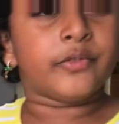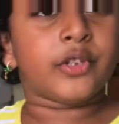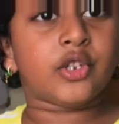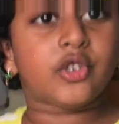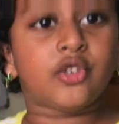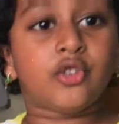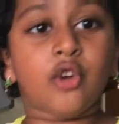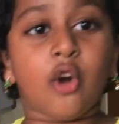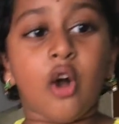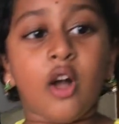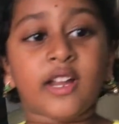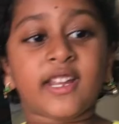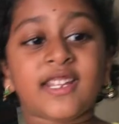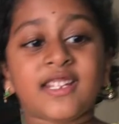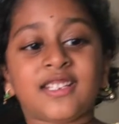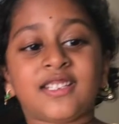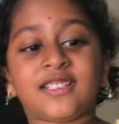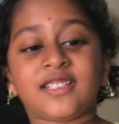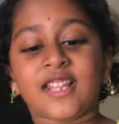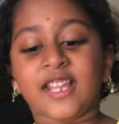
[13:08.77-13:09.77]
This dog
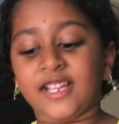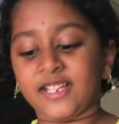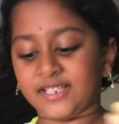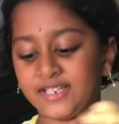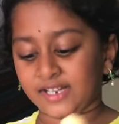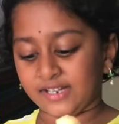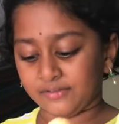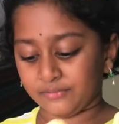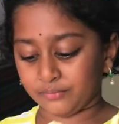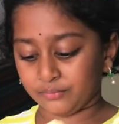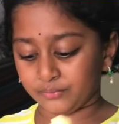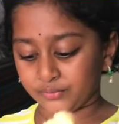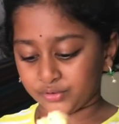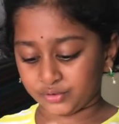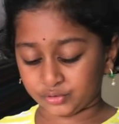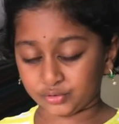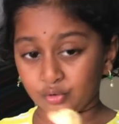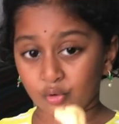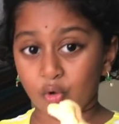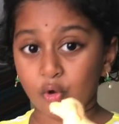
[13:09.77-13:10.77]
is like
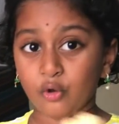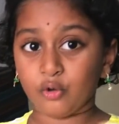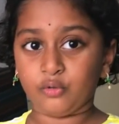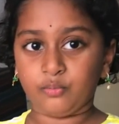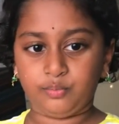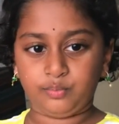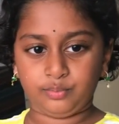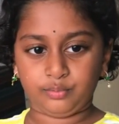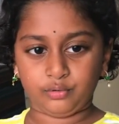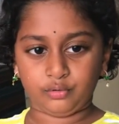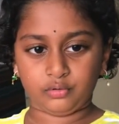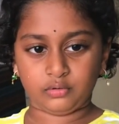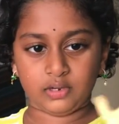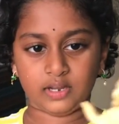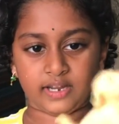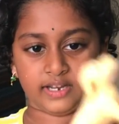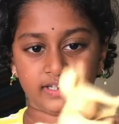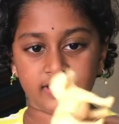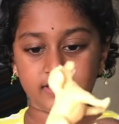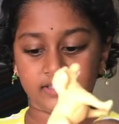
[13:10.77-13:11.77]
so
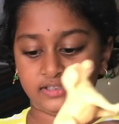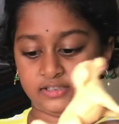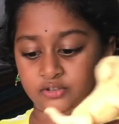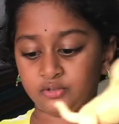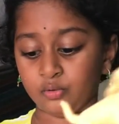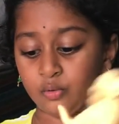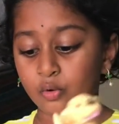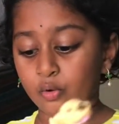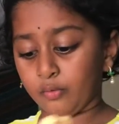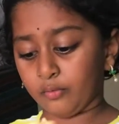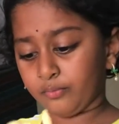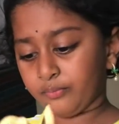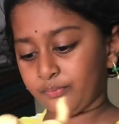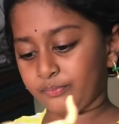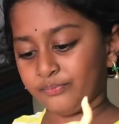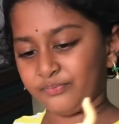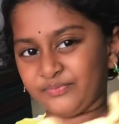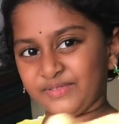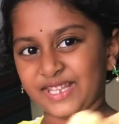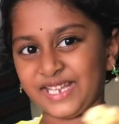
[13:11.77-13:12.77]
beautiful and so.
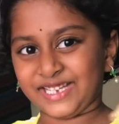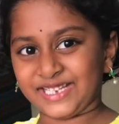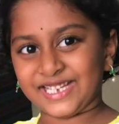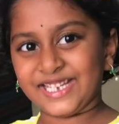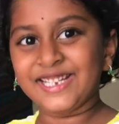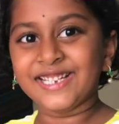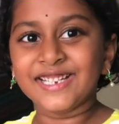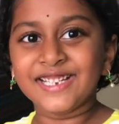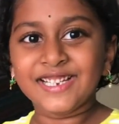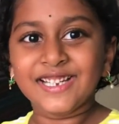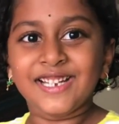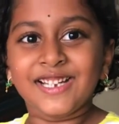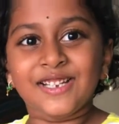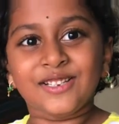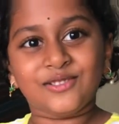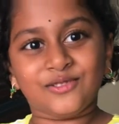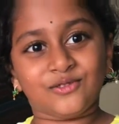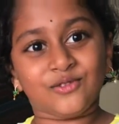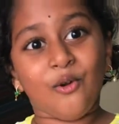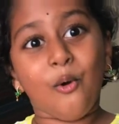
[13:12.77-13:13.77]
Like
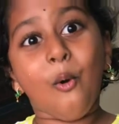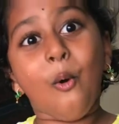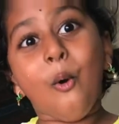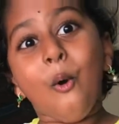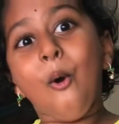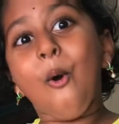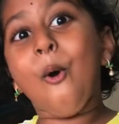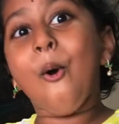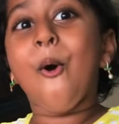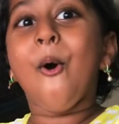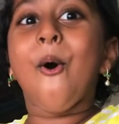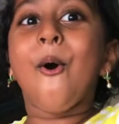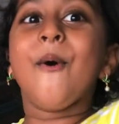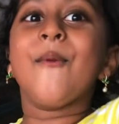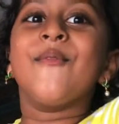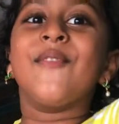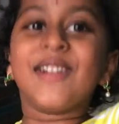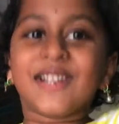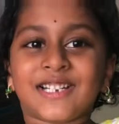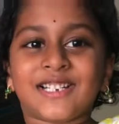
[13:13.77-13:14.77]
so
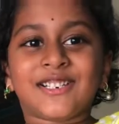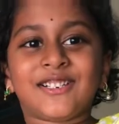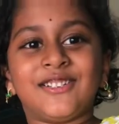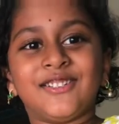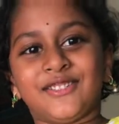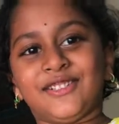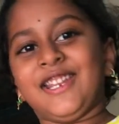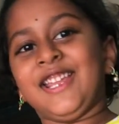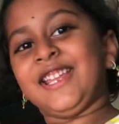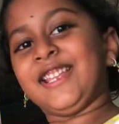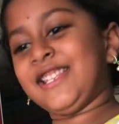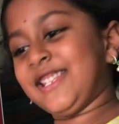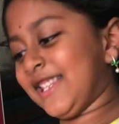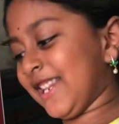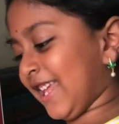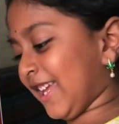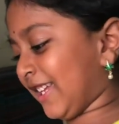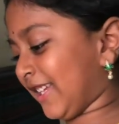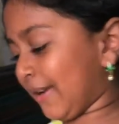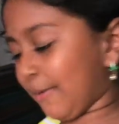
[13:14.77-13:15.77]
much good. It's
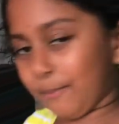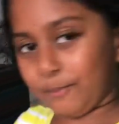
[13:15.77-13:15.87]
like